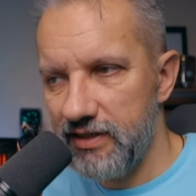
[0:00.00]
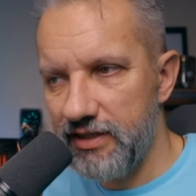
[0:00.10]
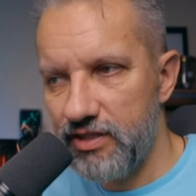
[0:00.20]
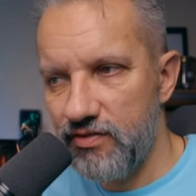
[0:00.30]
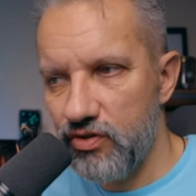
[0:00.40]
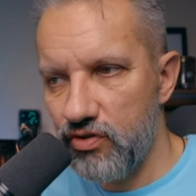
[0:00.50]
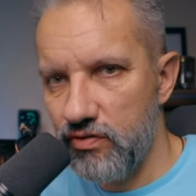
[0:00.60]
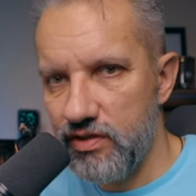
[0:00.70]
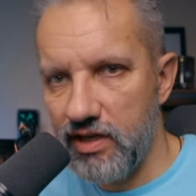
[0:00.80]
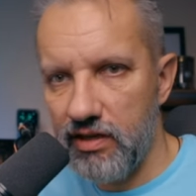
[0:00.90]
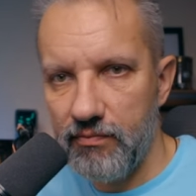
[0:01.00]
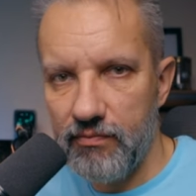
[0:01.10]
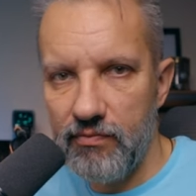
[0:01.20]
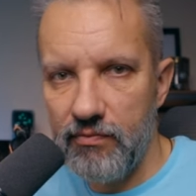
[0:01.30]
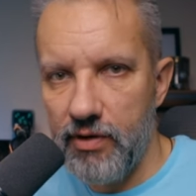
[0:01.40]
Let's switch to the
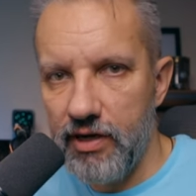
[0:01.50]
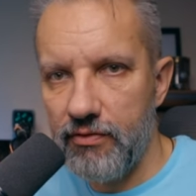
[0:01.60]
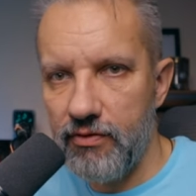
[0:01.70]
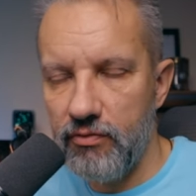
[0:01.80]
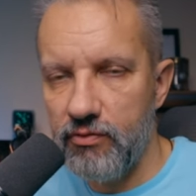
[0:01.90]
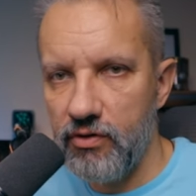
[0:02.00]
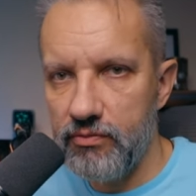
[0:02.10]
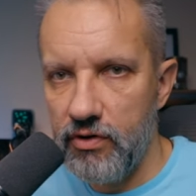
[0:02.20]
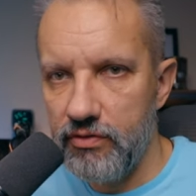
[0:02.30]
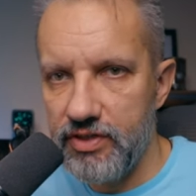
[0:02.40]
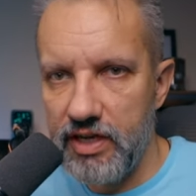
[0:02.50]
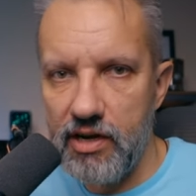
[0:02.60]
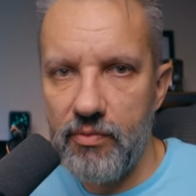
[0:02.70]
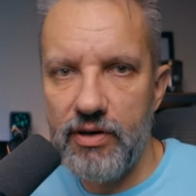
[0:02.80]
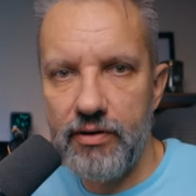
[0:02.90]
microphone from on the
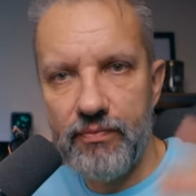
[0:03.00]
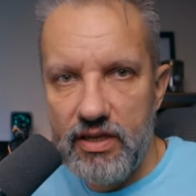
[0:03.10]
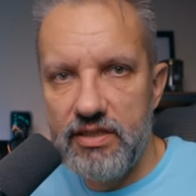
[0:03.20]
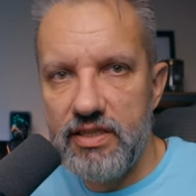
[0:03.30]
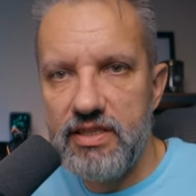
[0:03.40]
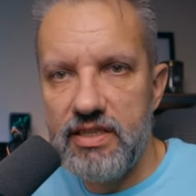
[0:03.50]
camera. And this